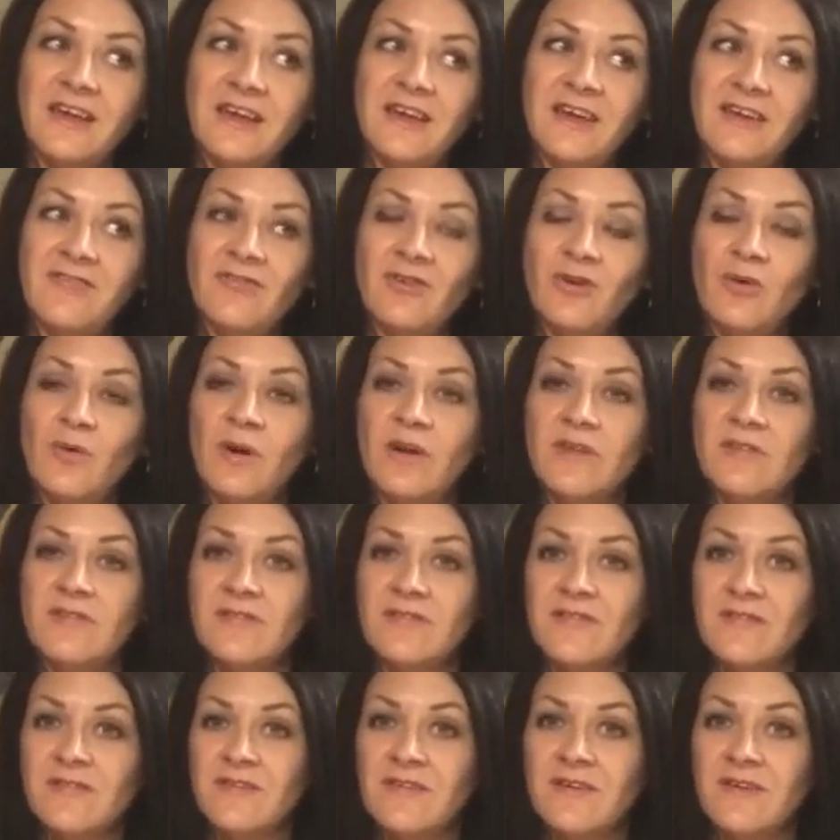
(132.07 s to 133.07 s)

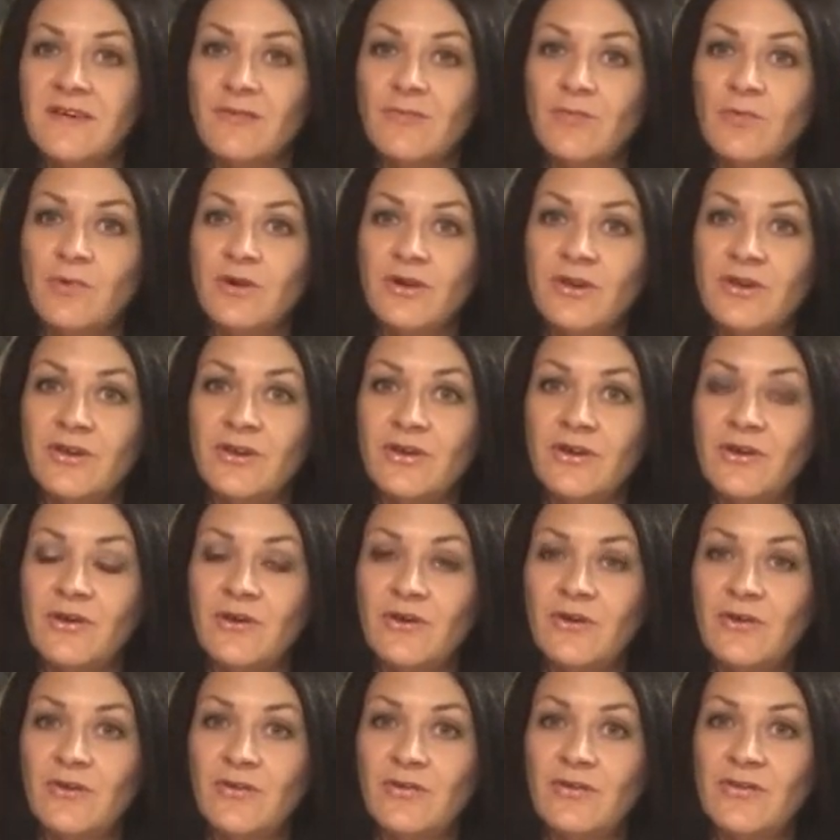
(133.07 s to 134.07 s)
everyone's like want to
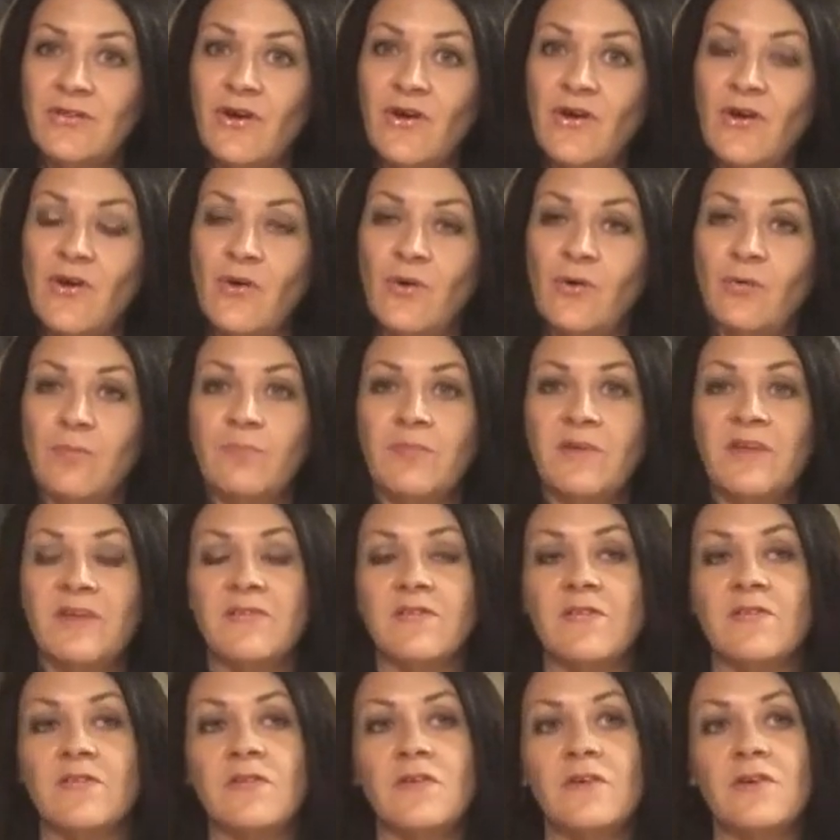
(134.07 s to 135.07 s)
know the whole bit,
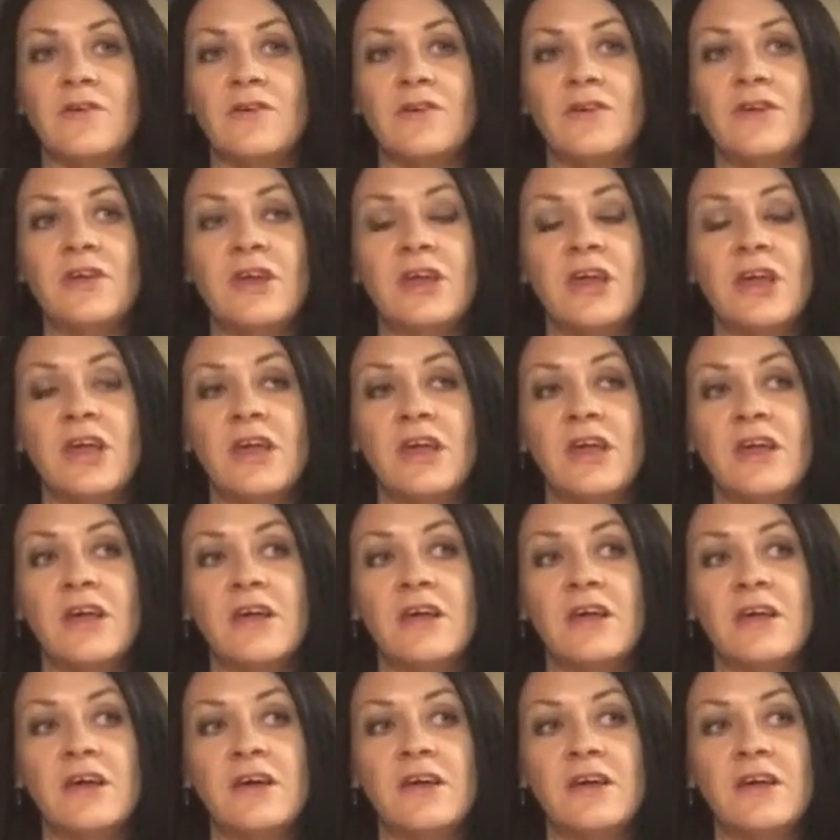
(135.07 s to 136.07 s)
so
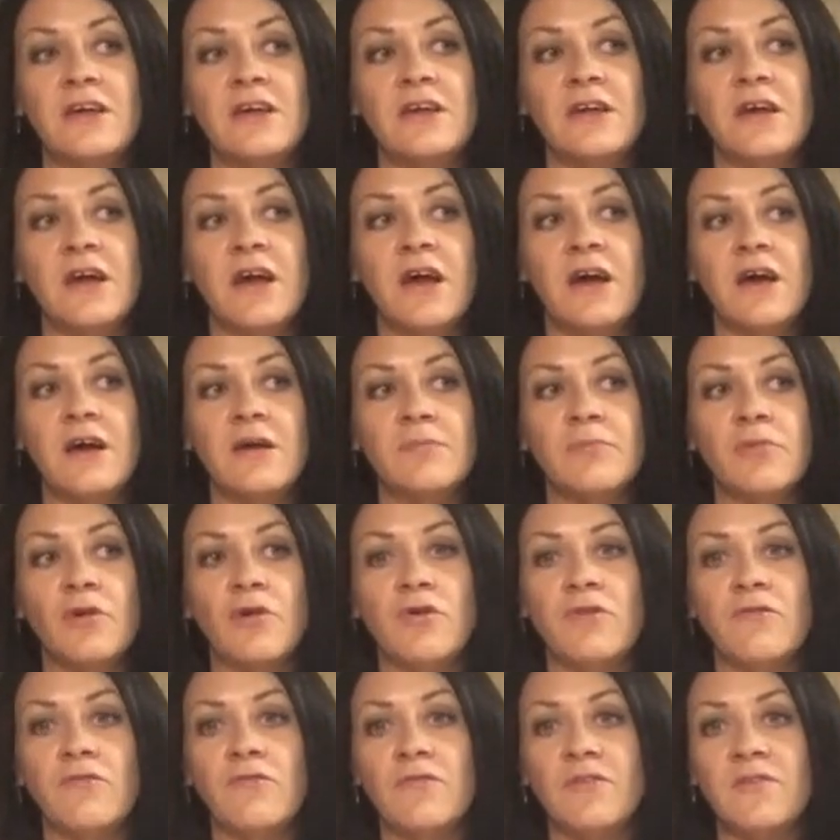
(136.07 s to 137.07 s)
a
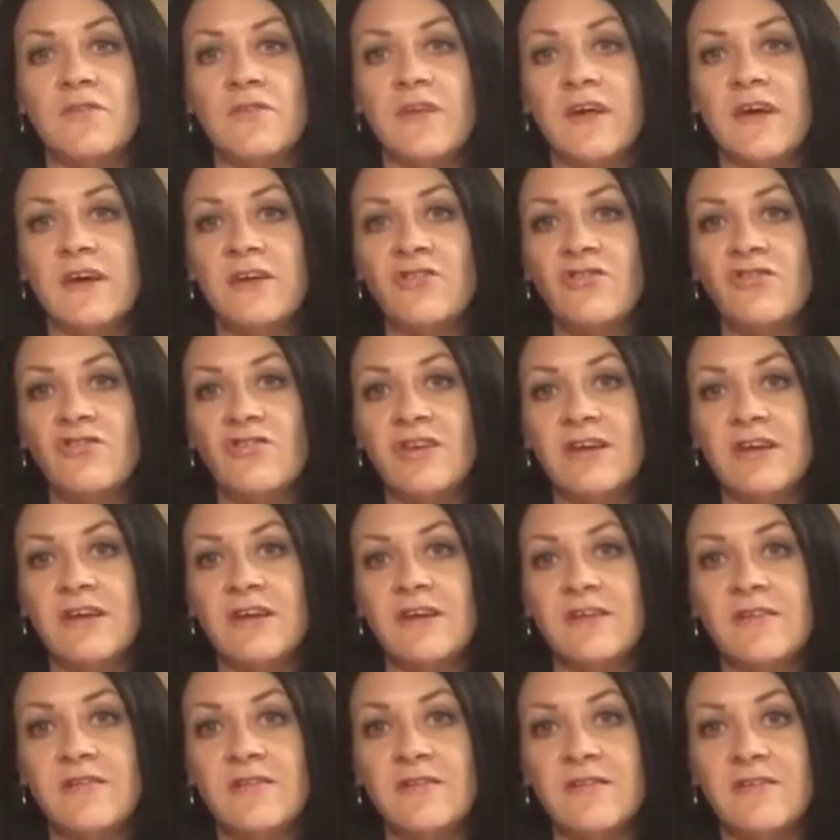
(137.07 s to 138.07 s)
conversation
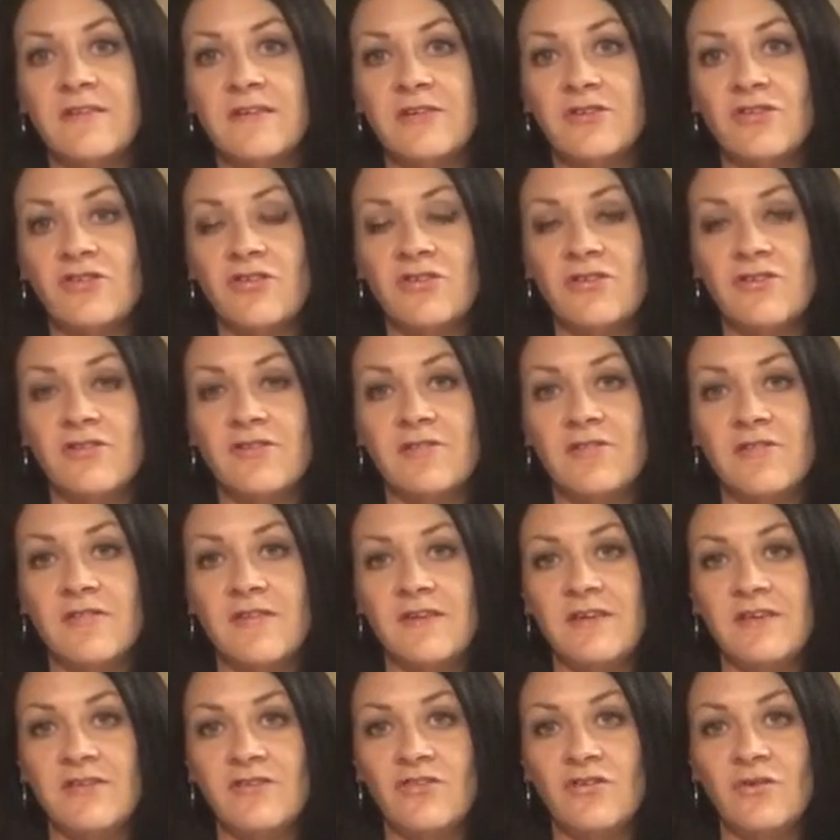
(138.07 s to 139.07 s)
easily turns
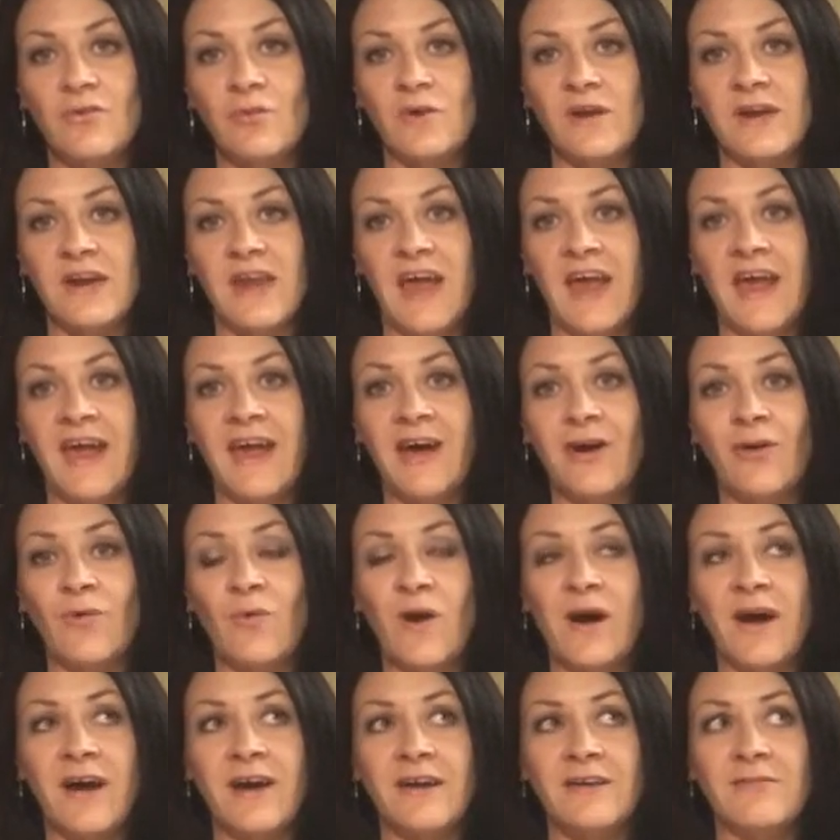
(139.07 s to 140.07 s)
into an
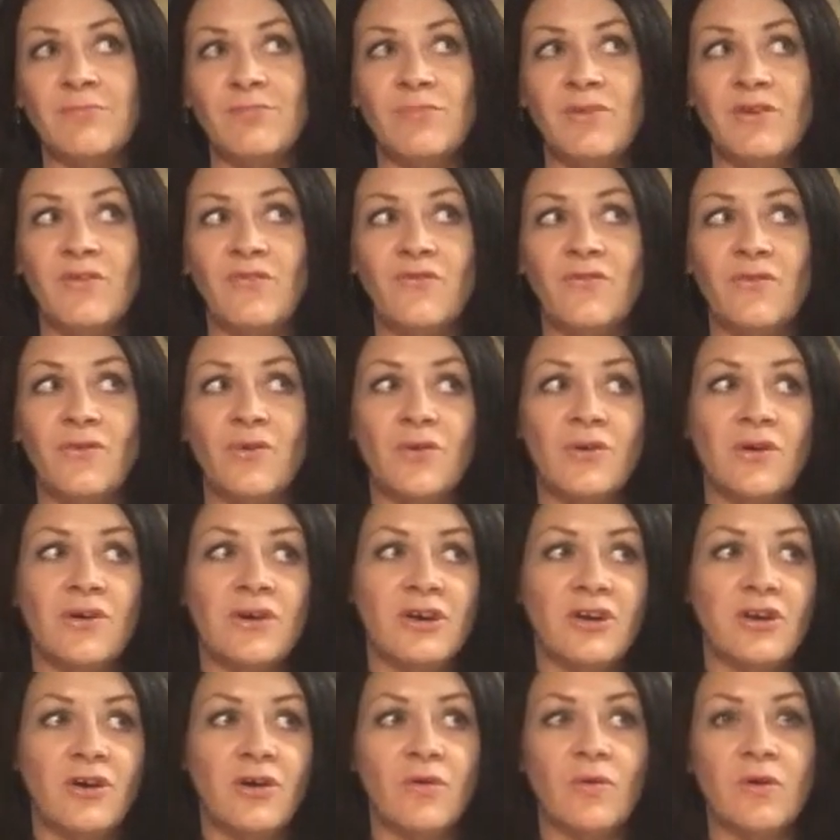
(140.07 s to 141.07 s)
hour, and before
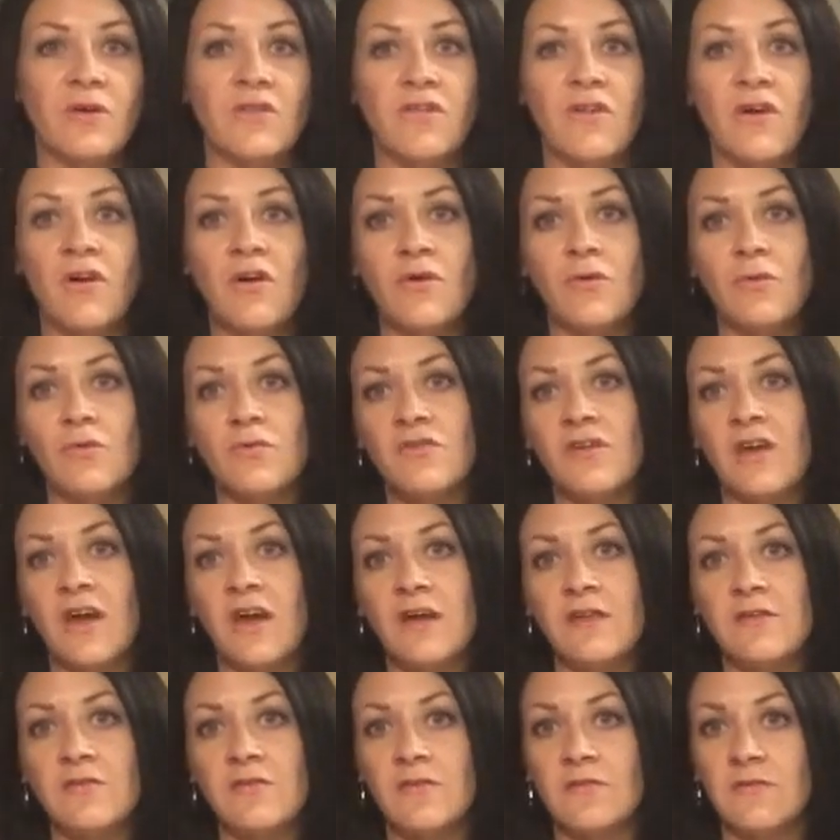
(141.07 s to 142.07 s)
I know it the whole
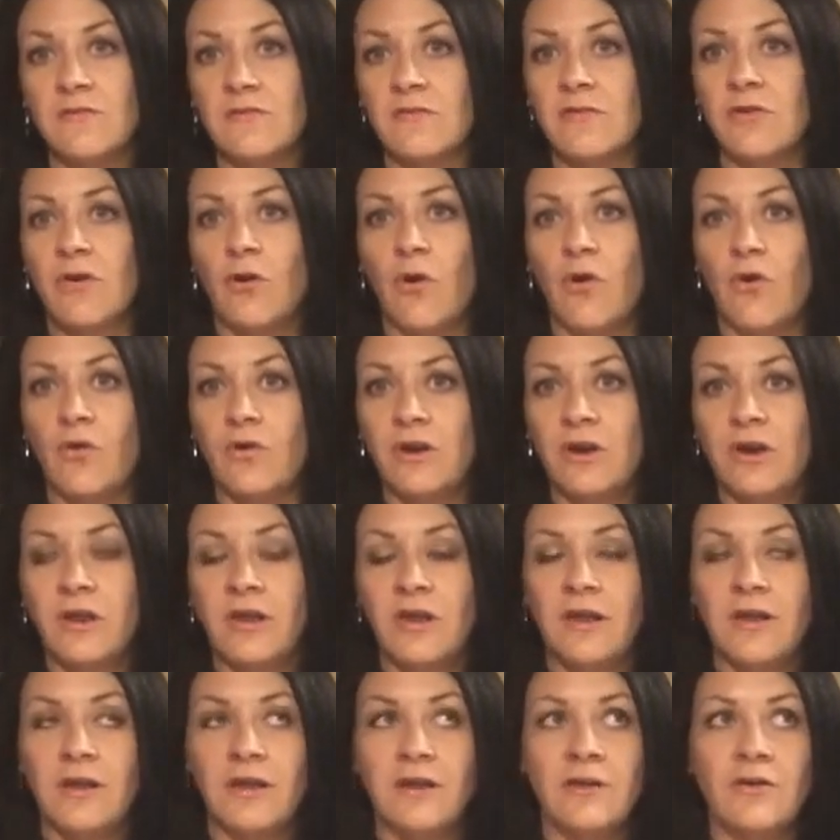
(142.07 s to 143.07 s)
day's gone
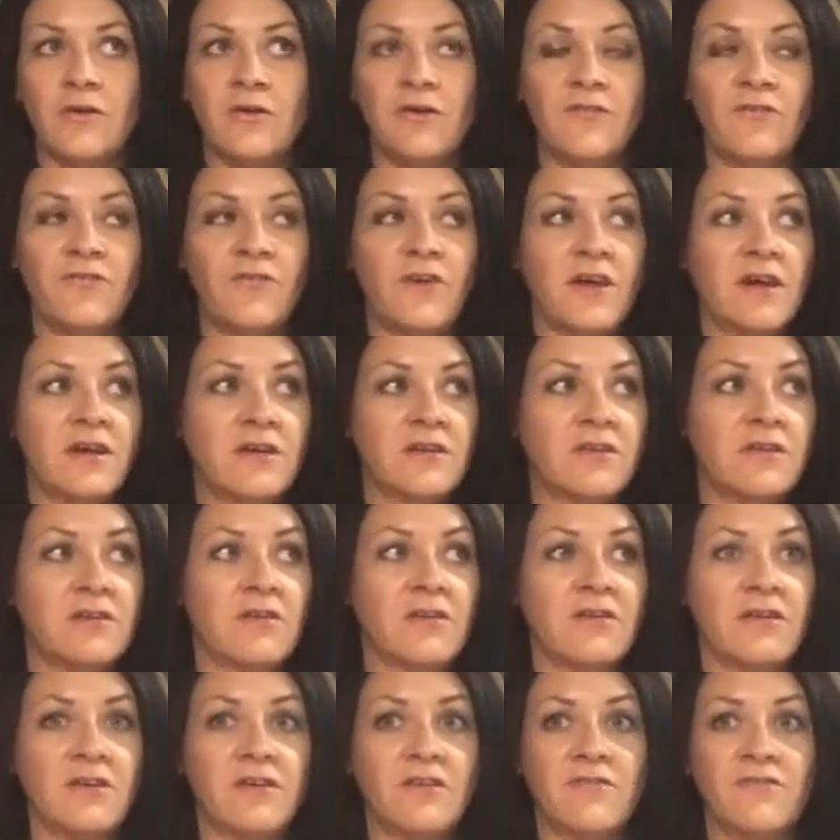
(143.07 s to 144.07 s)
and I felt
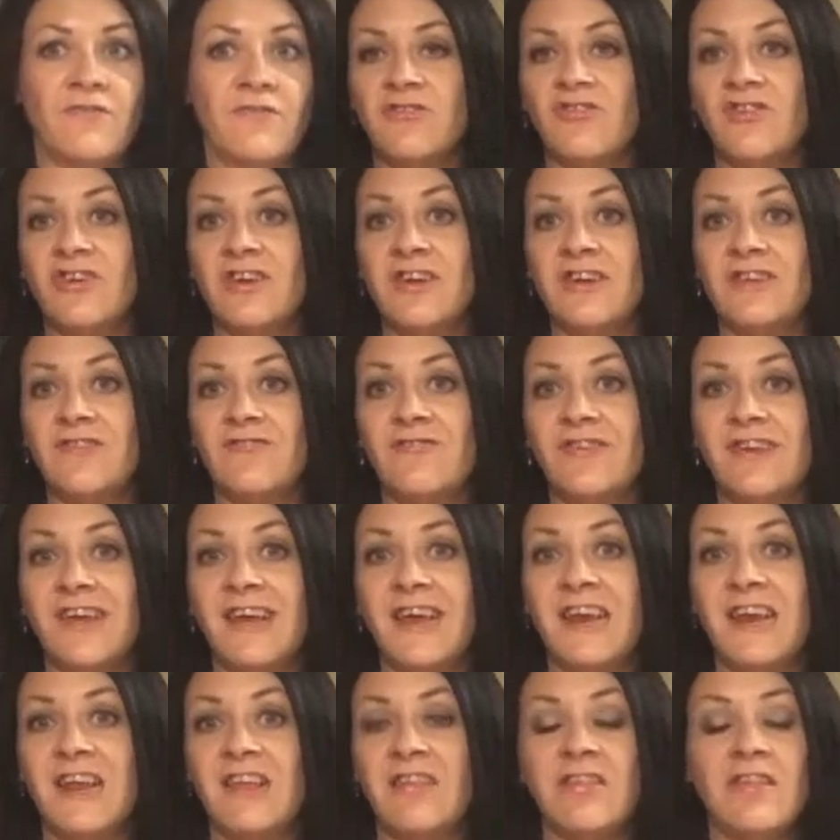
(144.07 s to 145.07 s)
like I've achieved
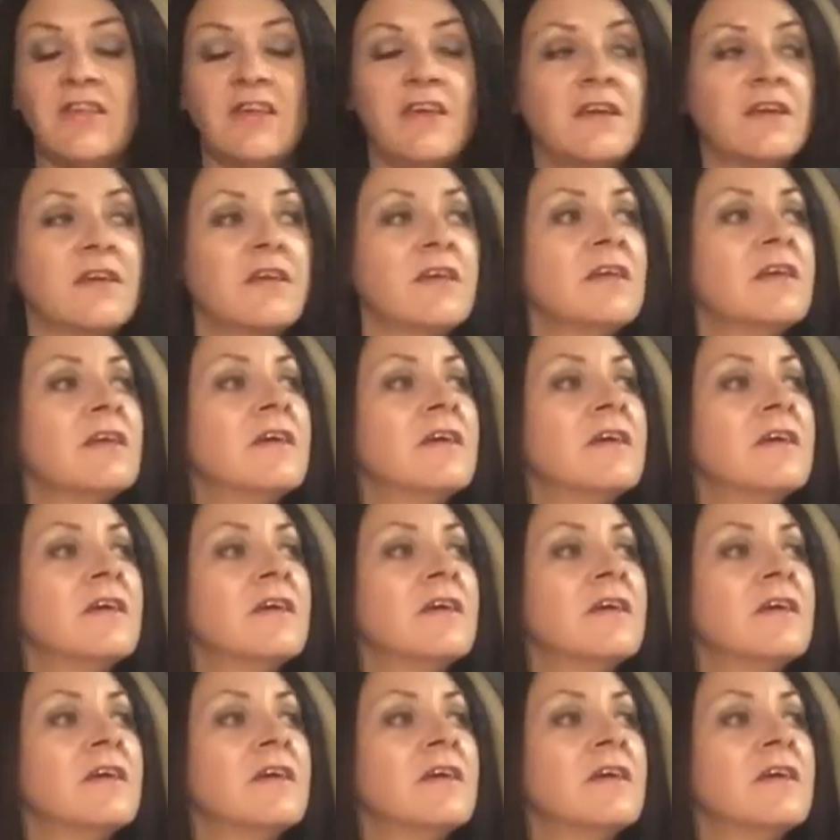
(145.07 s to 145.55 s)
anything.